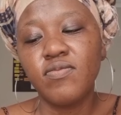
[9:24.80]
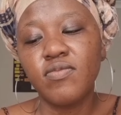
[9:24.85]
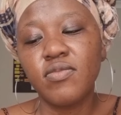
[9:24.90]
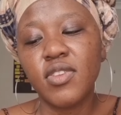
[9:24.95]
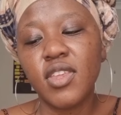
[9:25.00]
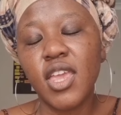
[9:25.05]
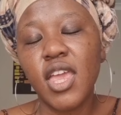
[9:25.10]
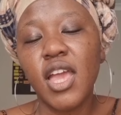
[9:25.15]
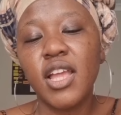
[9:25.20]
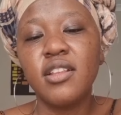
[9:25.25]

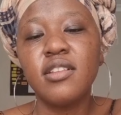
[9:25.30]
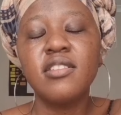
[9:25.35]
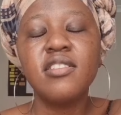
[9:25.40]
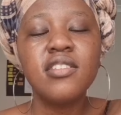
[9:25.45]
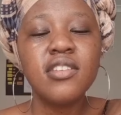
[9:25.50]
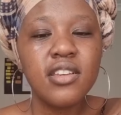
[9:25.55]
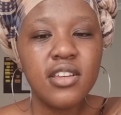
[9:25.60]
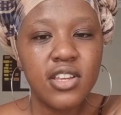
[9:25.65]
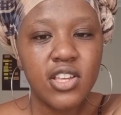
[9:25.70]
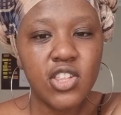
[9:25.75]
can
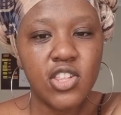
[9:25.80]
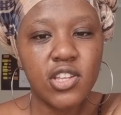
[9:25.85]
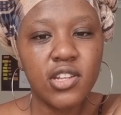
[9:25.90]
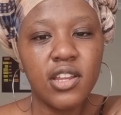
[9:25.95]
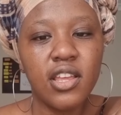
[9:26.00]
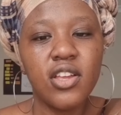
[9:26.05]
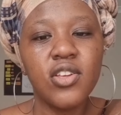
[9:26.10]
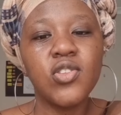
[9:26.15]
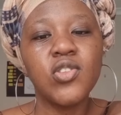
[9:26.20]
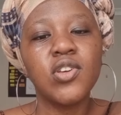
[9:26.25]
teach and
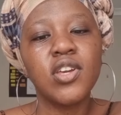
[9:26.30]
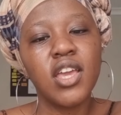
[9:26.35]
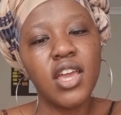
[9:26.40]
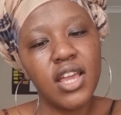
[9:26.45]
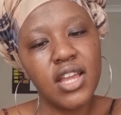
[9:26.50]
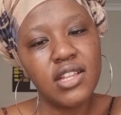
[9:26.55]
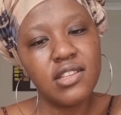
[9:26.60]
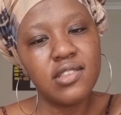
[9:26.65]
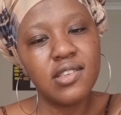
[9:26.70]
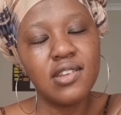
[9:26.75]

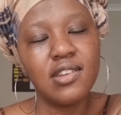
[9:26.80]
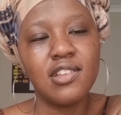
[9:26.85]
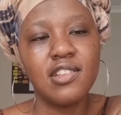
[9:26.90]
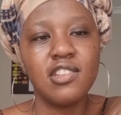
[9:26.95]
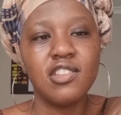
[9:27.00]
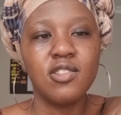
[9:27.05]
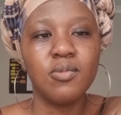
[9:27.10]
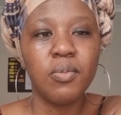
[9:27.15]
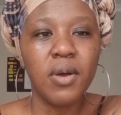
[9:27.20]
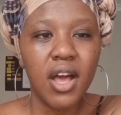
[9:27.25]
educate and
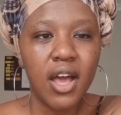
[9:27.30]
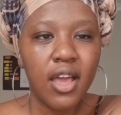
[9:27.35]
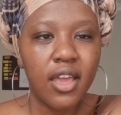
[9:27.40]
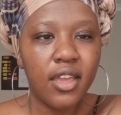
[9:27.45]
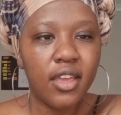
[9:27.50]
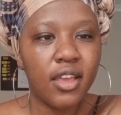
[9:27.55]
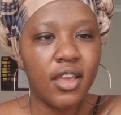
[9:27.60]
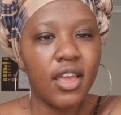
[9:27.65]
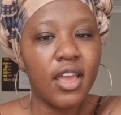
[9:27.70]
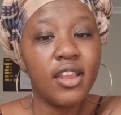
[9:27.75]
inspire
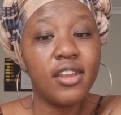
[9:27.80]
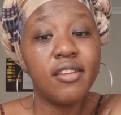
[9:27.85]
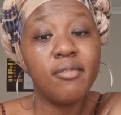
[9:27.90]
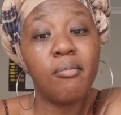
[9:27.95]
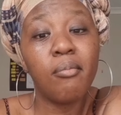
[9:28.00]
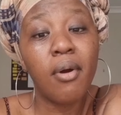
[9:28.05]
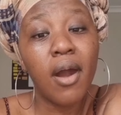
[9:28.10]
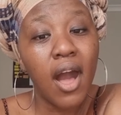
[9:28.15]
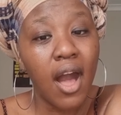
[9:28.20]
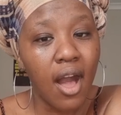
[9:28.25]
and
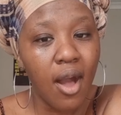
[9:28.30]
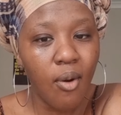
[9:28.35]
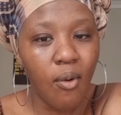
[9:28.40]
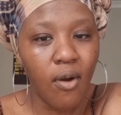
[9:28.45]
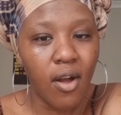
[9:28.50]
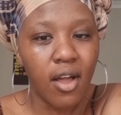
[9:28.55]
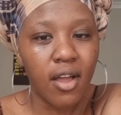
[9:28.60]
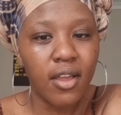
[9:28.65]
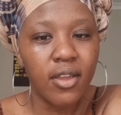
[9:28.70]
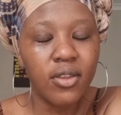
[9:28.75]

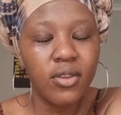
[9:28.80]
empower,